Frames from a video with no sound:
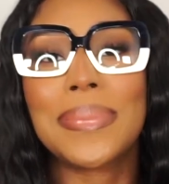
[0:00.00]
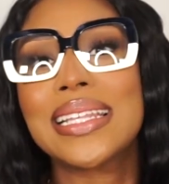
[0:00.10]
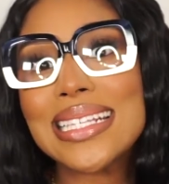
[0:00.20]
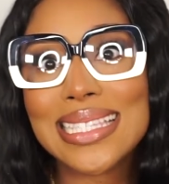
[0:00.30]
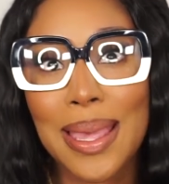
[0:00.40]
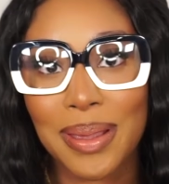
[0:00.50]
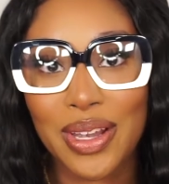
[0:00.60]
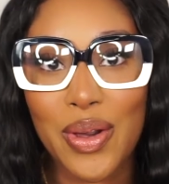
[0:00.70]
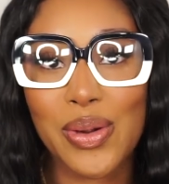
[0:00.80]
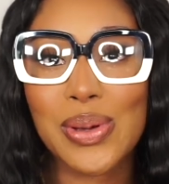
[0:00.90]
Please let me
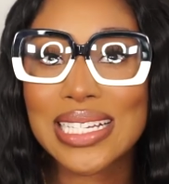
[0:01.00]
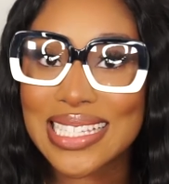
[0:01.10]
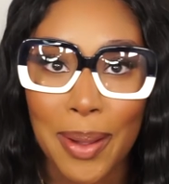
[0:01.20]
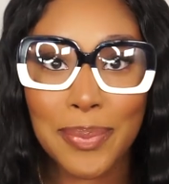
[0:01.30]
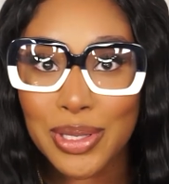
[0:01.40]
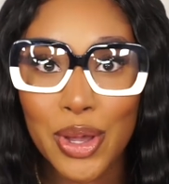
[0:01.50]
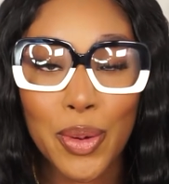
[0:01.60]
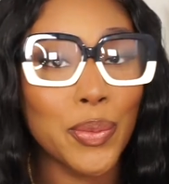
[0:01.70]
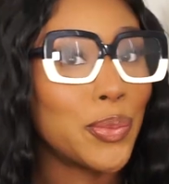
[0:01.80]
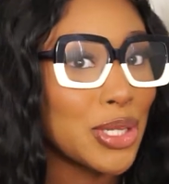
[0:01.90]
know down
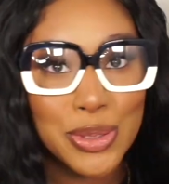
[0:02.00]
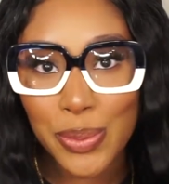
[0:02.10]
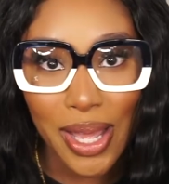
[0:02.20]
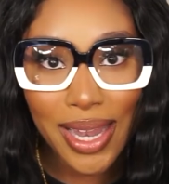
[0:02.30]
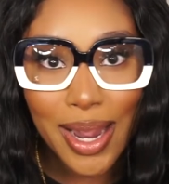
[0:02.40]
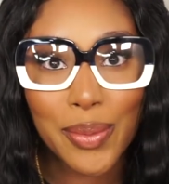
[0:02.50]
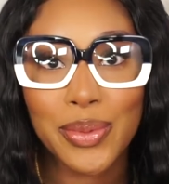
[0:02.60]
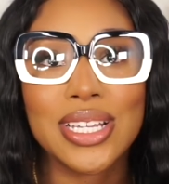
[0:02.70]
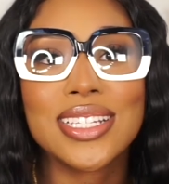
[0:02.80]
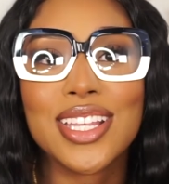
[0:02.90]
below which one
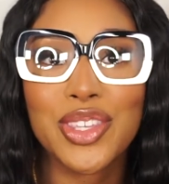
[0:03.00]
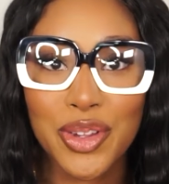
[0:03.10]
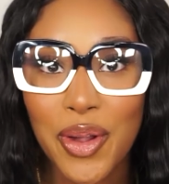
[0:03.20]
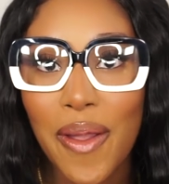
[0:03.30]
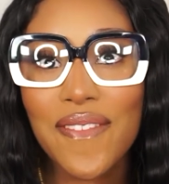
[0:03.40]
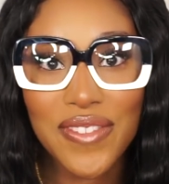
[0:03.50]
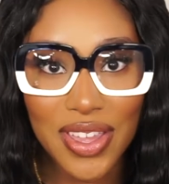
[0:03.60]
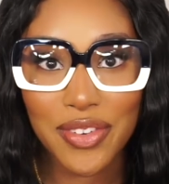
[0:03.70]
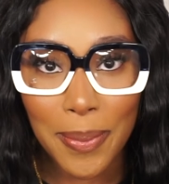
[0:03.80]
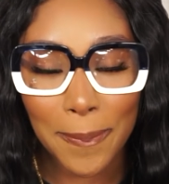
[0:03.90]
was your
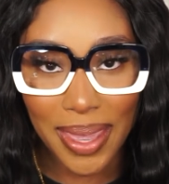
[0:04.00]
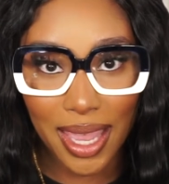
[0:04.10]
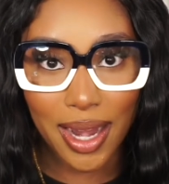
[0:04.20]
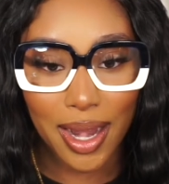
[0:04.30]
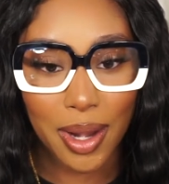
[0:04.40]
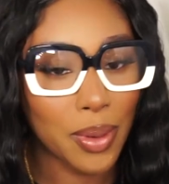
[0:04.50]
favorite pair.